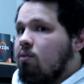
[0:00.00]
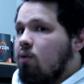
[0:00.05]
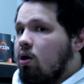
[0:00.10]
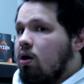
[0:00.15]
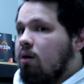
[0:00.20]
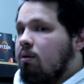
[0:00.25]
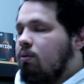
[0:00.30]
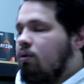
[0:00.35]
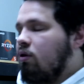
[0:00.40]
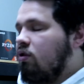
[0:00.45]

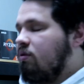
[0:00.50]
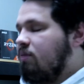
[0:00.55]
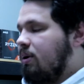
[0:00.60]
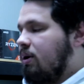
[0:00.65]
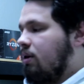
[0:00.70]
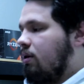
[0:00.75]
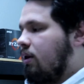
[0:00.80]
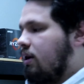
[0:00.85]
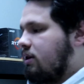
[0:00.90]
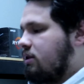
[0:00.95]
more
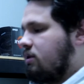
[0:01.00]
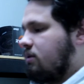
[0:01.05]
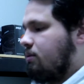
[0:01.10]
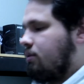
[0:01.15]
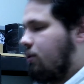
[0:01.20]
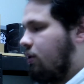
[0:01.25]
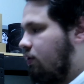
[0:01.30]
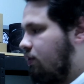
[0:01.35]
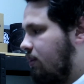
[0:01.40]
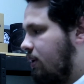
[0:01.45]
improvement or less
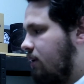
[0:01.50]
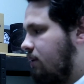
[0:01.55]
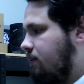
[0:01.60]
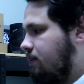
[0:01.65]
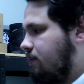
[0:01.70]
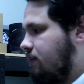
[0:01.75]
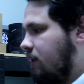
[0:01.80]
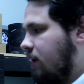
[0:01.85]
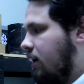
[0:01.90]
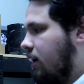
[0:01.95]
improvement.
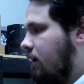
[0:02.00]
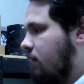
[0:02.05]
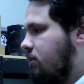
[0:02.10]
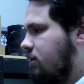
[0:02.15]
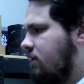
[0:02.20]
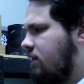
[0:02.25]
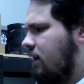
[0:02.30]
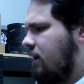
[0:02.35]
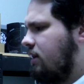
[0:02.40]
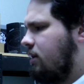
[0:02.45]
Um,
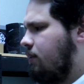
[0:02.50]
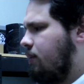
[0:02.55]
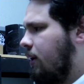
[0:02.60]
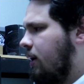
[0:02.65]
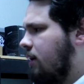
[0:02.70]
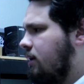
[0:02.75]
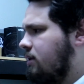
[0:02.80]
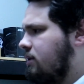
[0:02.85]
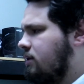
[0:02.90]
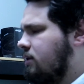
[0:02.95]
just kind of
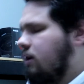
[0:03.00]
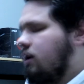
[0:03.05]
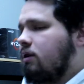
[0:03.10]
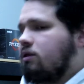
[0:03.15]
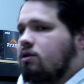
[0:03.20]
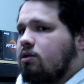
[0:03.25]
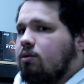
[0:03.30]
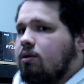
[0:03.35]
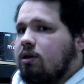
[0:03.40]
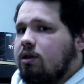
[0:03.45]
depends. It
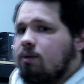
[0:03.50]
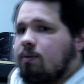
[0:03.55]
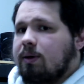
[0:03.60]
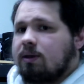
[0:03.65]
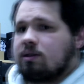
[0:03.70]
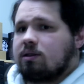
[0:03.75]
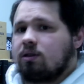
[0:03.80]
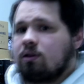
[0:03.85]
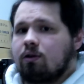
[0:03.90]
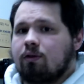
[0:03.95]
also really
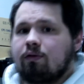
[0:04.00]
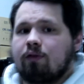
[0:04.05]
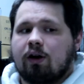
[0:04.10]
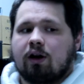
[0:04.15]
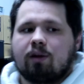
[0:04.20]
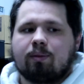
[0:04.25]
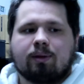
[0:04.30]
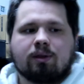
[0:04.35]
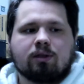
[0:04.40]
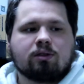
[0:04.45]
depends on your
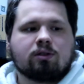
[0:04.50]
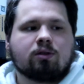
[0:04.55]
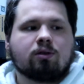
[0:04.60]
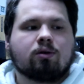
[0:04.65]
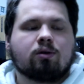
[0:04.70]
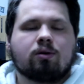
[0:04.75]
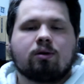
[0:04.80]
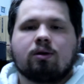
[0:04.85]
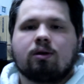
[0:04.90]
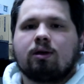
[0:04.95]
environment
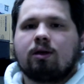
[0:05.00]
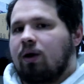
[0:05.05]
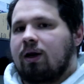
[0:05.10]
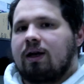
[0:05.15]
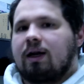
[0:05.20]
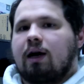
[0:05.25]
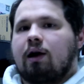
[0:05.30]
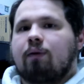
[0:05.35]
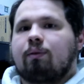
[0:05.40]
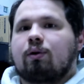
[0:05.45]
too.
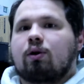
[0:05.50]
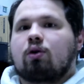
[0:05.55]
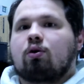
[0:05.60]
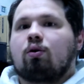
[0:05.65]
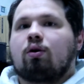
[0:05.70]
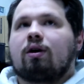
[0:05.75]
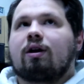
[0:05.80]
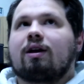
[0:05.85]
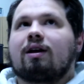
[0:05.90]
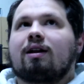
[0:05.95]
Right now I'm
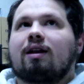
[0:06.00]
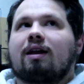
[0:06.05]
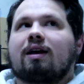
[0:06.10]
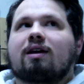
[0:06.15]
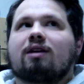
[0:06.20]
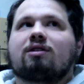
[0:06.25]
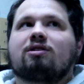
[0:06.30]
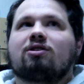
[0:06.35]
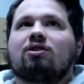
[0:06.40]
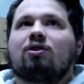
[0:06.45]
recording in
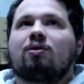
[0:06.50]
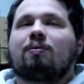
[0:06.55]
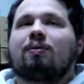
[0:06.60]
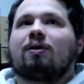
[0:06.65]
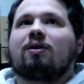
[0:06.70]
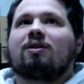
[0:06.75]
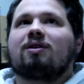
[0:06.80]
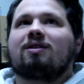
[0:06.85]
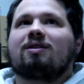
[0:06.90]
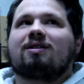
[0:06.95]
like a
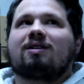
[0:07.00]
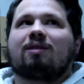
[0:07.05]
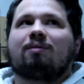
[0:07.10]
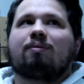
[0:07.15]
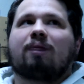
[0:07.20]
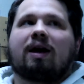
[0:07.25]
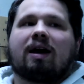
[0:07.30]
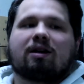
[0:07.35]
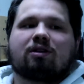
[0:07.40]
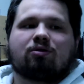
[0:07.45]
super
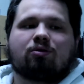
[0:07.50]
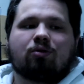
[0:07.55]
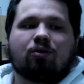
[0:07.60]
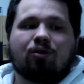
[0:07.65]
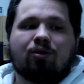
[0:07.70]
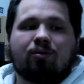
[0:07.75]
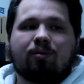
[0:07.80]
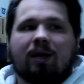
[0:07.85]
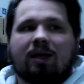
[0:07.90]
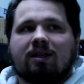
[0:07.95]
compact
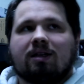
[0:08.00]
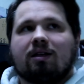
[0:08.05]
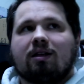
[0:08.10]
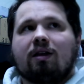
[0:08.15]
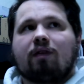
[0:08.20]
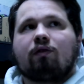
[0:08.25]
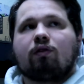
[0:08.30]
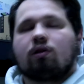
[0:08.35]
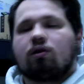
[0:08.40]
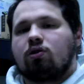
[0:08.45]
room. I did
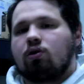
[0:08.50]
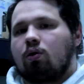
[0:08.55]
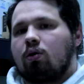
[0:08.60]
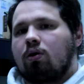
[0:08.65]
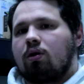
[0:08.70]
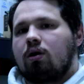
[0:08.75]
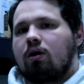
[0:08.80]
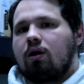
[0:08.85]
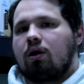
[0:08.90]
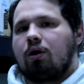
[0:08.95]
leave the
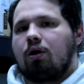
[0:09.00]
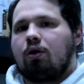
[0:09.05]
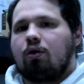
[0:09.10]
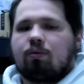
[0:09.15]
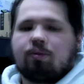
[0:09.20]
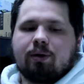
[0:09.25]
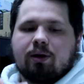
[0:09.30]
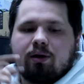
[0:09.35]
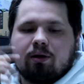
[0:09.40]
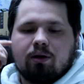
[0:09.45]
door
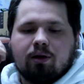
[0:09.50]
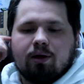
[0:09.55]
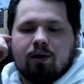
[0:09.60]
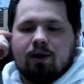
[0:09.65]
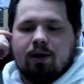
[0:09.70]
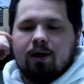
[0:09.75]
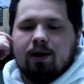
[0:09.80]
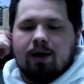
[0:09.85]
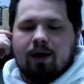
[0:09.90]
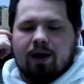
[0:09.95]
open
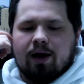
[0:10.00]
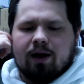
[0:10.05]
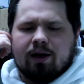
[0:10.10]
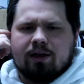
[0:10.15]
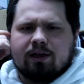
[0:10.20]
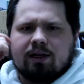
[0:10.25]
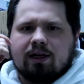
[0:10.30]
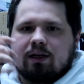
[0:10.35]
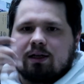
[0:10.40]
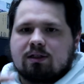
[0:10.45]
uh,
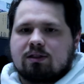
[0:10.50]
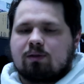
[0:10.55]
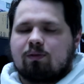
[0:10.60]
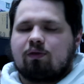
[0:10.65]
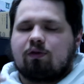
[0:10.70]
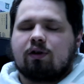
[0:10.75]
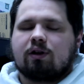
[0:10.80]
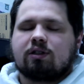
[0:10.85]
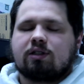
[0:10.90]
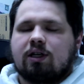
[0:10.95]
to kind of get
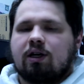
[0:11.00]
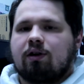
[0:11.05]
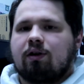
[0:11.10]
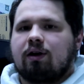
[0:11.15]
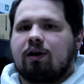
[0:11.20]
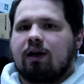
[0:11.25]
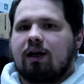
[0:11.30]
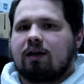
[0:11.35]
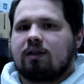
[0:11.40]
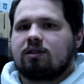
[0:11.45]
some fresh
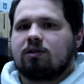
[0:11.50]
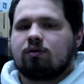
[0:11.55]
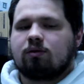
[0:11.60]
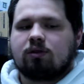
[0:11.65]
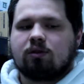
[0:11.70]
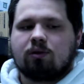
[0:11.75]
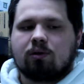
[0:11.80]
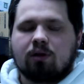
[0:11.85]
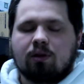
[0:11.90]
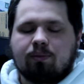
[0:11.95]
air in as it
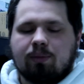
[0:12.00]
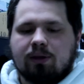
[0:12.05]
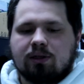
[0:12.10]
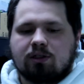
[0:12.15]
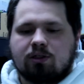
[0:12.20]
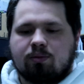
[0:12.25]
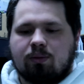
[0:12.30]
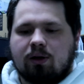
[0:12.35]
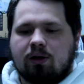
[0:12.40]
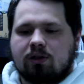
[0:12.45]
was doing the
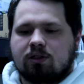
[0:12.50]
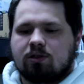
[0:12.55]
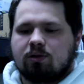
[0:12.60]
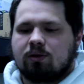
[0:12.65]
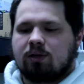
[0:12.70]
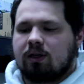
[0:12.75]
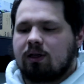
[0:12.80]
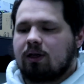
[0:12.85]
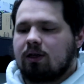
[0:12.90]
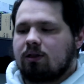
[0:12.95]
benchmark
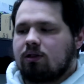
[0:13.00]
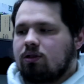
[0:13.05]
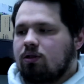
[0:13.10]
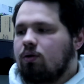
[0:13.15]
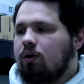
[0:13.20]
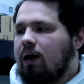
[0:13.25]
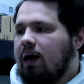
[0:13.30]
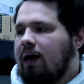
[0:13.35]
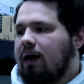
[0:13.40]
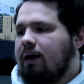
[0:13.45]
so it didn't get
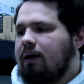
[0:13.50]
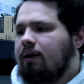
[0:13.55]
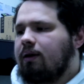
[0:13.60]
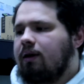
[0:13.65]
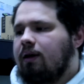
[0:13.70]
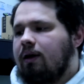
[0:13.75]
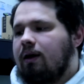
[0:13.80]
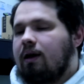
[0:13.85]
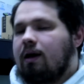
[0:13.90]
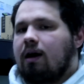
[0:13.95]
too hot.
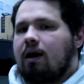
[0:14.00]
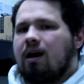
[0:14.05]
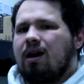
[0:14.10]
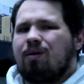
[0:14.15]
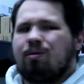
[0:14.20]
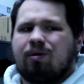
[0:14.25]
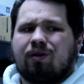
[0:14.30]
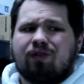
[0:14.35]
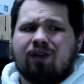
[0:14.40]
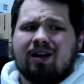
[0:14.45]

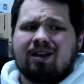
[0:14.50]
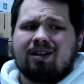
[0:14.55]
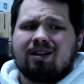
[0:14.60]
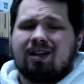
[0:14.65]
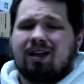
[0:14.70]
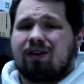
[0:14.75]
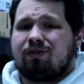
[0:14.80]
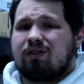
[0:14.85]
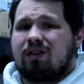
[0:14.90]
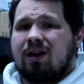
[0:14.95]
Uh, but if I
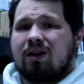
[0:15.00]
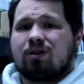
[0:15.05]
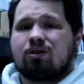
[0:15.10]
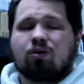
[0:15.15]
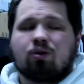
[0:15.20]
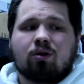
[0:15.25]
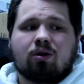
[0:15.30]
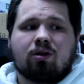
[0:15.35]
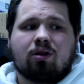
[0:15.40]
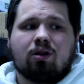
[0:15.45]
left that
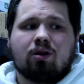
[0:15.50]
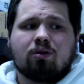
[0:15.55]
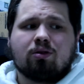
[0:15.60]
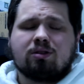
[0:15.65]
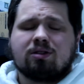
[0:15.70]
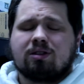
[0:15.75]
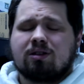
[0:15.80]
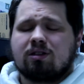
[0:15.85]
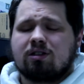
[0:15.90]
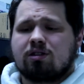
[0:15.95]
door
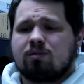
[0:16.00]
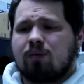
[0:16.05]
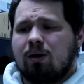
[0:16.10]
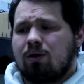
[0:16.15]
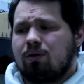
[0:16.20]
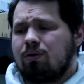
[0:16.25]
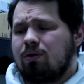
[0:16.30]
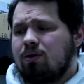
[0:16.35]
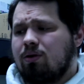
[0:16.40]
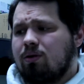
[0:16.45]
closed in the
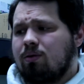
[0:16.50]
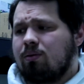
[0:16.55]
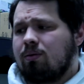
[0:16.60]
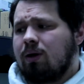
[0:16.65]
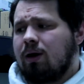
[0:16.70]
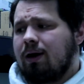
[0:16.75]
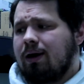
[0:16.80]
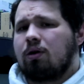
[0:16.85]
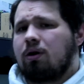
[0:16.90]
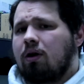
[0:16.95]
small
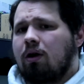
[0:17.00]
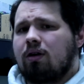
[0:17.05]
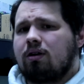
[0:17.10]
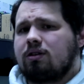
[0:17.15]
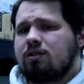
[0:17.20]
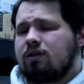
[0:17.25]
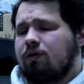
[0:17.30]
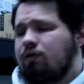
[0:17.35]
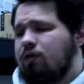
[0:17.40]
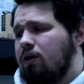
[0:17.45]
room,
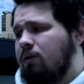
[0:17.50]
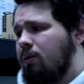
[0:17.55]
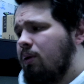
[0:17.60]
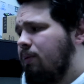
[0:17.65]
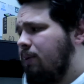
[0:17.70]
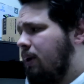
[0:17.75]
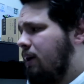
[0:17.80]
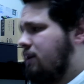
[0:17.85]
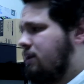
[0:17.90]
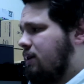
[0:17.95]
regardless of
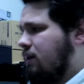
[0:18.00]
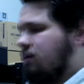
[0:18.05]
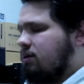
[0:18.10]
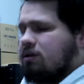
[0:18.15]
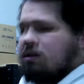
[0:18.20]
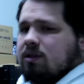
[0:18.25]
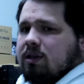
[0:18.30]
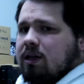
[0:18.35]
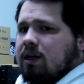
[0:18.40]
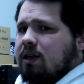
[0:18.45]
thermal paste, I
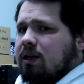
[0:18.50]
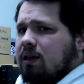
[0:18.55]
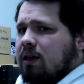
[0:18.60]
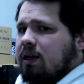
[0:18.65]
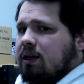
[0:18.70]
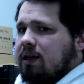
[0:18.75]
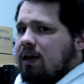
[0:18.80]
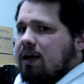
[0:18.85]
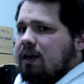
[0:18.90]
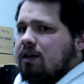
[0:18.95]
was hitting
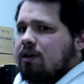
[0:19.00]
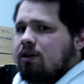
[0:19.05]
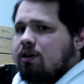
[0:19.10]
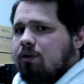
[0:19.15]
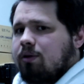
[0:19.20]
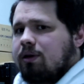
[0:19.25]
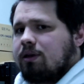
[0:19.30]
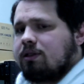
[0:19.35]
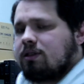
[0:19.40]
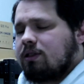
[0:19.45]
like 90
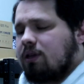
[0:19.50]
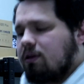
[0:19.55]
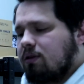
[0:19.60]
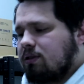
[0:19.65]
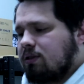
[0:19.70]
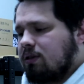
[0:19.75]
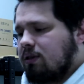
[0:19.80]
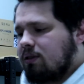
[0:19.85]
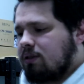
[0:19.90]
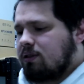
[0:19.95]
degrees
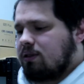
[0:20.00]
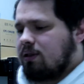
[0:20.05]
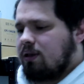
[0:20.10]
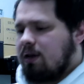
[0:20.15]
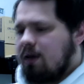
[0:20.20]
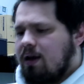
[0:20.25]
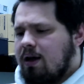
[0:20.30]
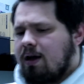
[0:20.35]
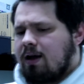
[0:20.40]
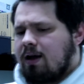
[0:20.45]
Celsius.
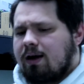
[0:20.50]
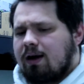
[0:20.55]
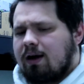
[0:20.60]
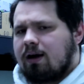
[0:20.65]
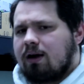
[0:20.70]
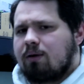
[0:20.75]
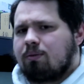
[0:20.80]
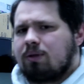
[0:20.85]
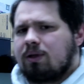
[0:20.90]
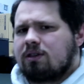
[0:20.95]

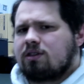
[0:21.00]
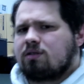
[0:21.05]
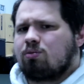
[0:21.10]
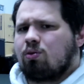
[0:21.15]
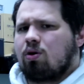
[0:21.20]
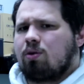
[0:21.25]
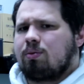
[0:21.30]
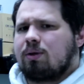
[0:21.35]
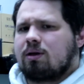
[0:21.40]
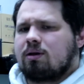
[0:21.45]
Uh, but that's
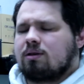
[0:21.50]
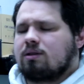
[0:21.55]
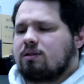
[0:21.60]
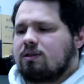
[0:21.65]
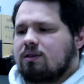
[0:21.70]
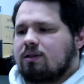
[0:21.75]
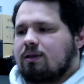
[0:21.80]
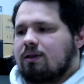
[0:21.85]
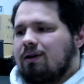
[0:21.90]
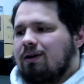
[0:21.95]
more
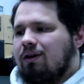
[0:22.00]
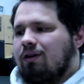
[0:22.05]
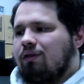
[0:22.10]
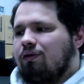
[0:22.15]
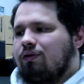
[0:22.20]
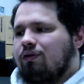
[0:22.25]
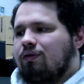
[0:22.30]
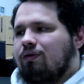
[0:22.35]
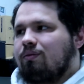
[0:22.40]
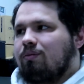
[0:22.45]
because
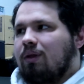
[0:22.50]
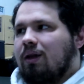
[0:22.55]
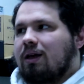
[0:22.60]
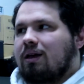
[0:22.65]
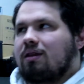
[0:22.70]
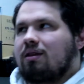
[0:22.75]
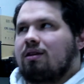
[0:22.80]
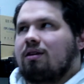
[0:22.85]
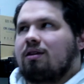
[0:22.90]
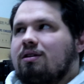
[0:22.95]
of
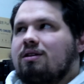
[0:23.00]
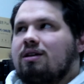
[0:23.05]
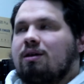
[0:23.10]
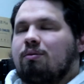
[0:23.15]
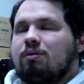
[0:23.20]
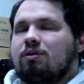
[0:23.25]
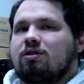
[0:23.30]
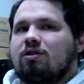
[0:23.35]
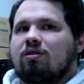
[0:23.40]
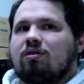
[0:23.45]
like the
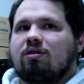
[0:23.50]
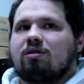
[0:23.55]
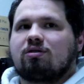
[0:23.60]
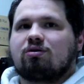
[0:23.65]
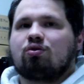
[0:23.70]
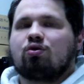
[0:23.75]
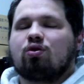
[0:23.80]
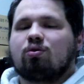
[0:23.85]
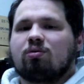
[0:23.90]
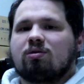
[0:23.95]
temperature of
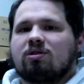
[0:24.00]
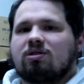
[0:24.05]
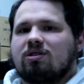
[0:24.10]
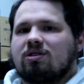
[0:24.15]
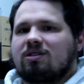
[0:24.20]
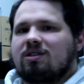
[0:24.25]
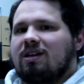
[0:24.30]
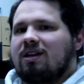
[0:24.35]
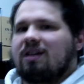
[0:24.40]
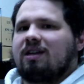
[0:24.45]
this room was
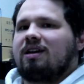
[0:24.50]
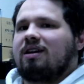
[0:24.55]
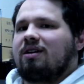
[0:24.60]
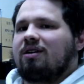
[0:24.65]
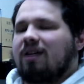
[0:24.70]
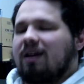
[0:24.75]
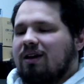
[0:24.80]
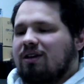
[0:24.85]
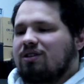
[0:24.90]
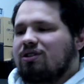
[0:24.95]
just
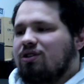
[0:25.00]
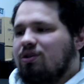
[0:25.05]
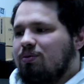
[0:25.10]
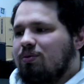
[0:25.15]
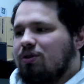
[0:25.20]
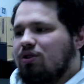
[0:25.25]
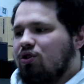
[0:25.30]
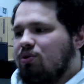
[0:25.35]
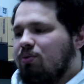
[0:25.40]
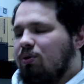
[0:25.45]
getting like
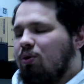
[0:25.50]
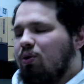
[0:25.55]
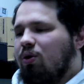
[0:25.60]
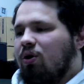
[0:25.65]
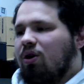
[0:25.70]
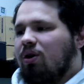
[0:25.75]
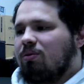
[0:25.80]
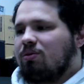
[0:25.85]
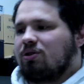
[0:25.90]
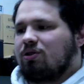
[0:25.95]
super super
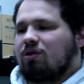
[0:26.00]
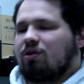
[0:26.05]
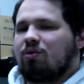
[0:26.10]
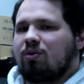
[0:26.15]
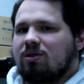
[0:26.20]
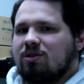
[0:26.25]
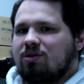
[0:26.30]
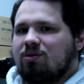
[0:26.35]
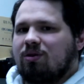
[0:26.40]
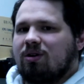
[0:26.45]
warm, so there
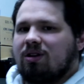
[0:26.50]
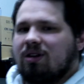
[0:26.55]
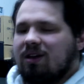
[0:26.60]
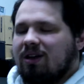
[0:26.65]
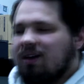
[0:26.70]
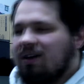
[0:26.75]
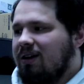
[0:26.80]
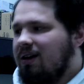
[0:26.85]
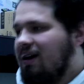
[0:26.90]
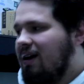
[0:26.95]
wasn't
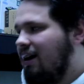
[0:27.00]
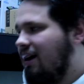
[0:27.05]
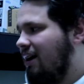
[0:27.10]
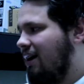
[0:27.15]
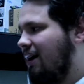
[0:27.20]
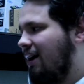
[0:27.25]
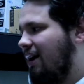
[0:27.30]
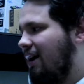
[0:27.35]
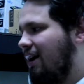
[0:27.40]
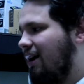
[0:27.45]
really
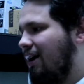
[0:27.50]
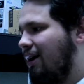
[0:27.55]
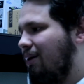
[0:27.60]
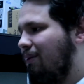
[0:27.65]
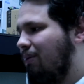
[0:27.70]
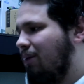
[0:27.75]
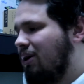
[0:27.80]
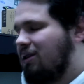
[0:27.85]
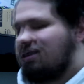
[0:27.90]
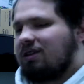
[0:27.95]
uh,
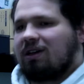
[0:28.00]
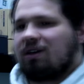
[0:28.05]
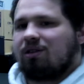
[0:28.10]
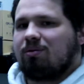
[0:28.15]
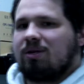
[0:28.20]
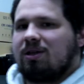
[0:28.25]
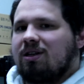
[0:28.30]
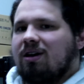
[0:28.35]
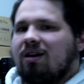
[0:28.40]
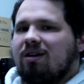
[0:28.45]
much that
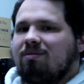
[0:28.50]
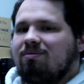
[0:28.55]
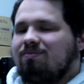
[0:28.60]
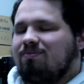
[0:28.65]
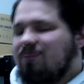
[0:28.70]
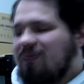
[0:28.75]
could be done,